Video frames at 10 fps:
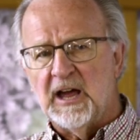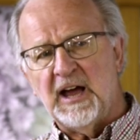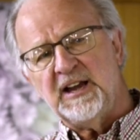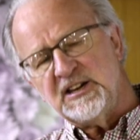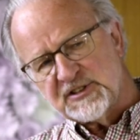
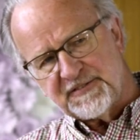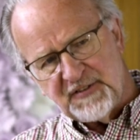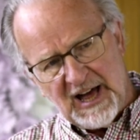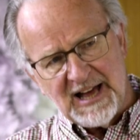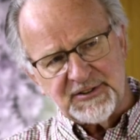and he's the
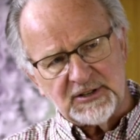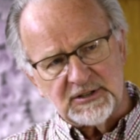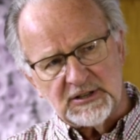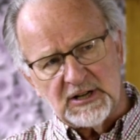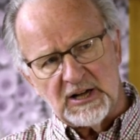
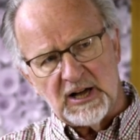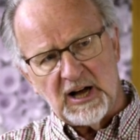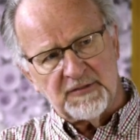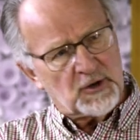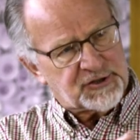father
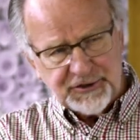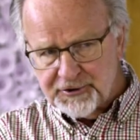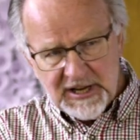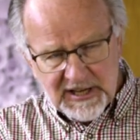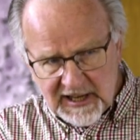of those
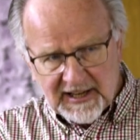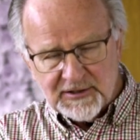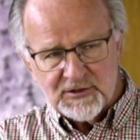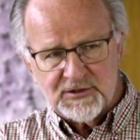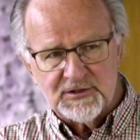three
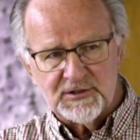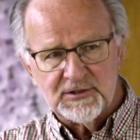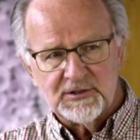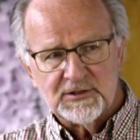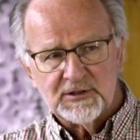
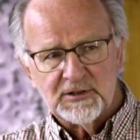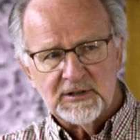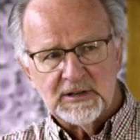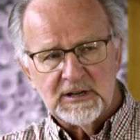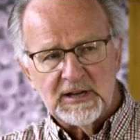kids.
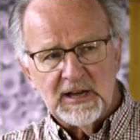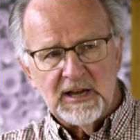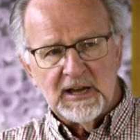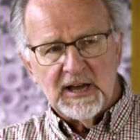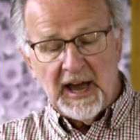
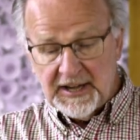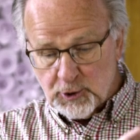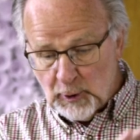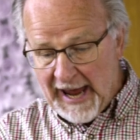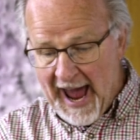And
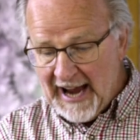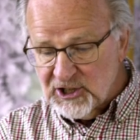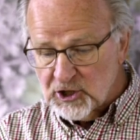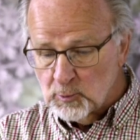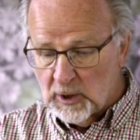his
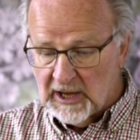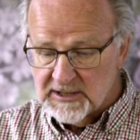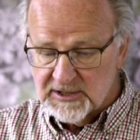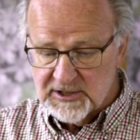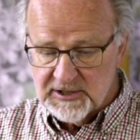reaction
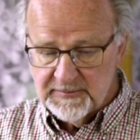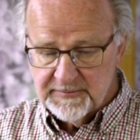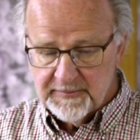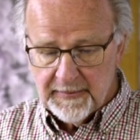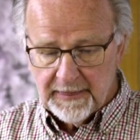was,
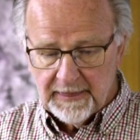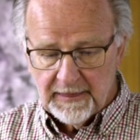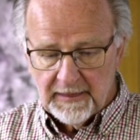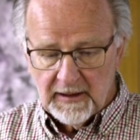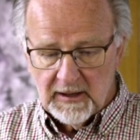
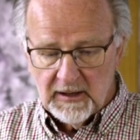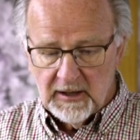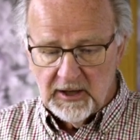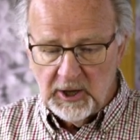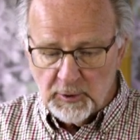
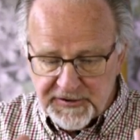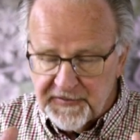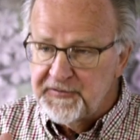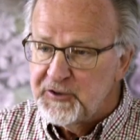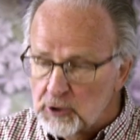he was
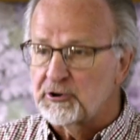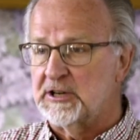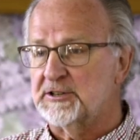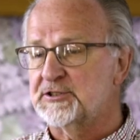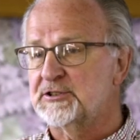
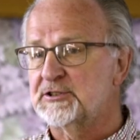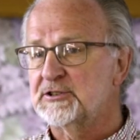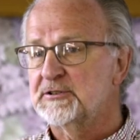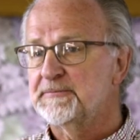furious.